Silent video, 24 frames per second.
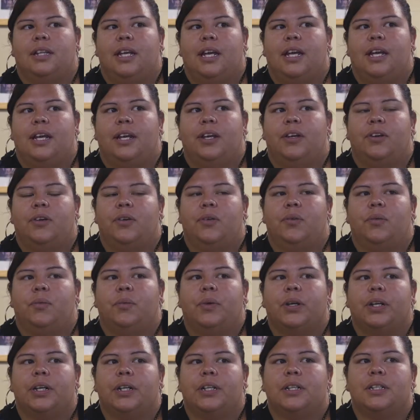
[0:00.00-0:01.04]
They
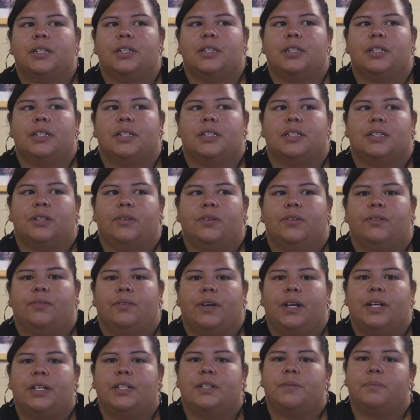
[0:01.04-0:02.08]
weren't so
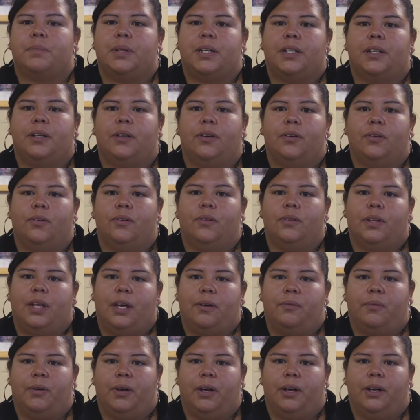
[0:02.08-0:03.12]
afraid to be who
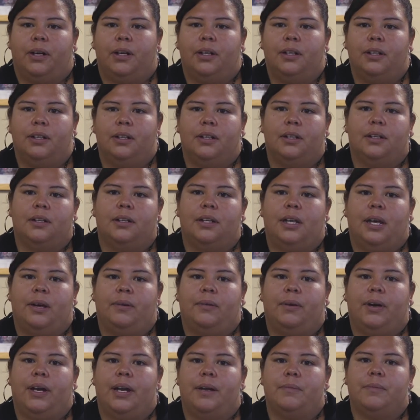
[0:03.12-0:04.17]
they were. They
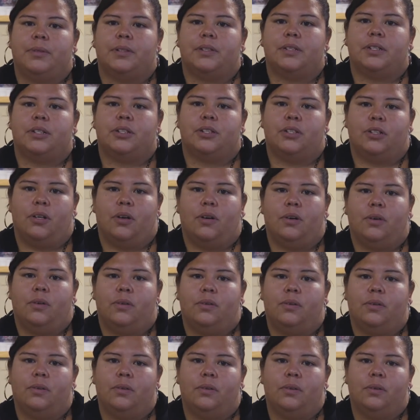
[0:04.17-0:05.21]
were able to
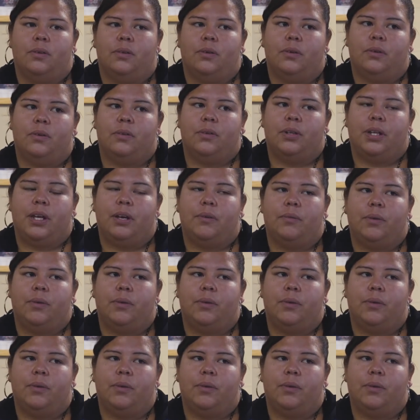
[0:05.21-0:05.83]
show who they